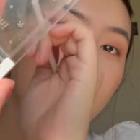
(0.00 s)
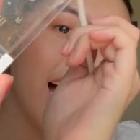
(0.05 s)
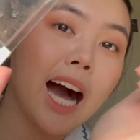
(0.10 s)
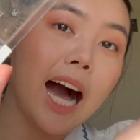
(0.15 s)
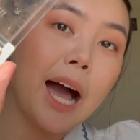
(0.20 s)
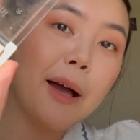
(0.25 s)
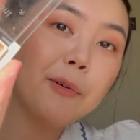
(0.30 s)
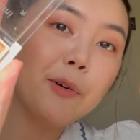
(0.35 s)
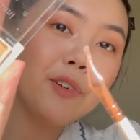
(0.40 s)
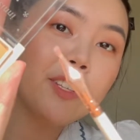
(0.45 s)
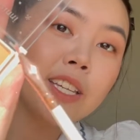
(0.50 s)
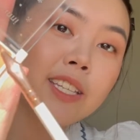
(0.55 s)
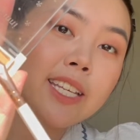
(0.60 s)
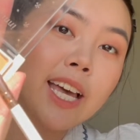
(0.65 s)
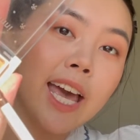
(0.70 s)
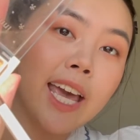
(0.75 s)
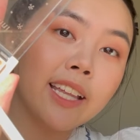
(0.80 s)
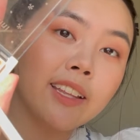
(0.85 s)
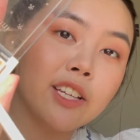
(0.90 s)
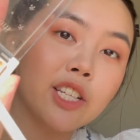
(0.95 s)
I'm going to
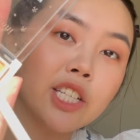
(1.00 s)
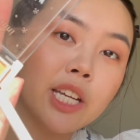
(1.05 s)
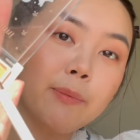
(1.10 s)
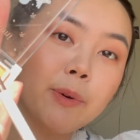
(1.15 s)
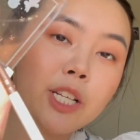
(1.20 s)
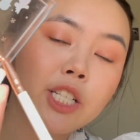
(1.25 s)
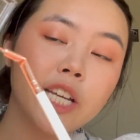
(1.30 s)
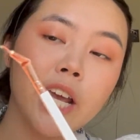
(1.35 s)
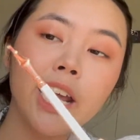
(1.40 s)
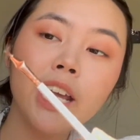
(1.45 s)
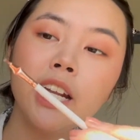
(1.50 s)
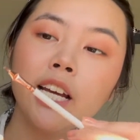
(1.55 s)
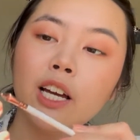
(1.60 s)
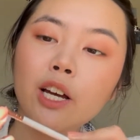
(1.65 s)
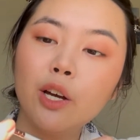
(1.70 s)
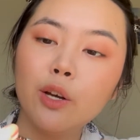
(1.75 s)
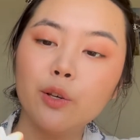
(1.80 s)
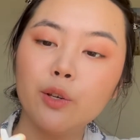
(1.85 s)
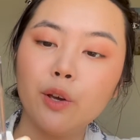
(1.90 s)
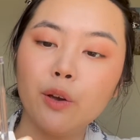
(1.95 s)
take the shimmer shade
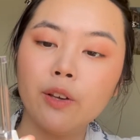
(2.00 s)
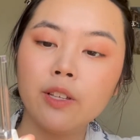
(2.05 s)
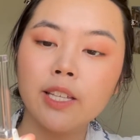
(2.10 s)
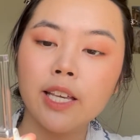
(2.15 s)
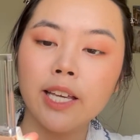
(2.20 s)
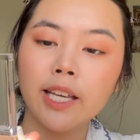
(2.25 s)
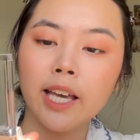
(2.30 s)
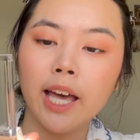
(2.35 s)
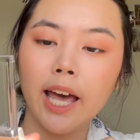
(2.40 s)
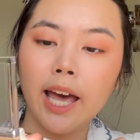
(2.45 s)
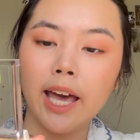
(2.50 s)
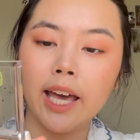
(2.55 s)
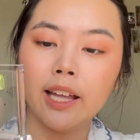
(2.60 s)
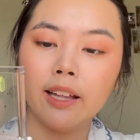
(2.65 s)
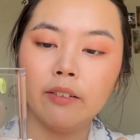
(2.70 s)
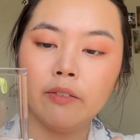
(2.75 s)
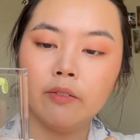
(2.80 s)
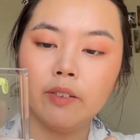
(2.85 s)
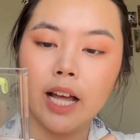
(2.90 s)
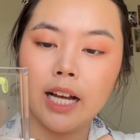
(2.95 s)
using a
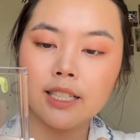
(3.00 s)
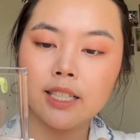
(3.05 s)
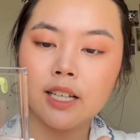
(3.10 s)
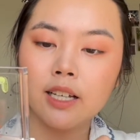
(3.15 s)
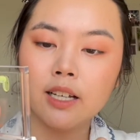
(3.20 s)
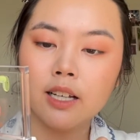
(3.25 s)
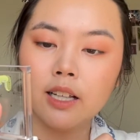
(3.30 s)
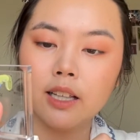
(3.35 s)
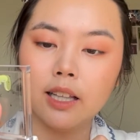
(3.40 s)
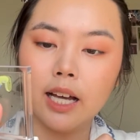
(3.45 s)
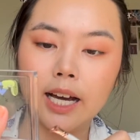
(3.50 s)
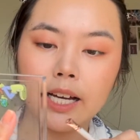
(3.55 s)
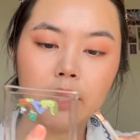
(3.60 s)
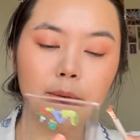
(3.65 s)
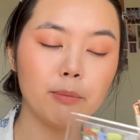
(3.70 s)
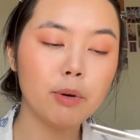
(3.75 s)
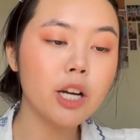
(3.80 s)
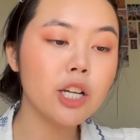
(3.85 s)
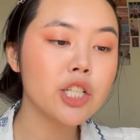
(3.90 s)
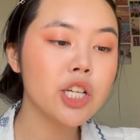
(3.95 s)
flat liner
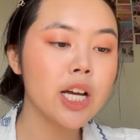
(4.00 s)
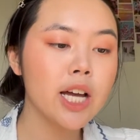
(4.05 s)
brush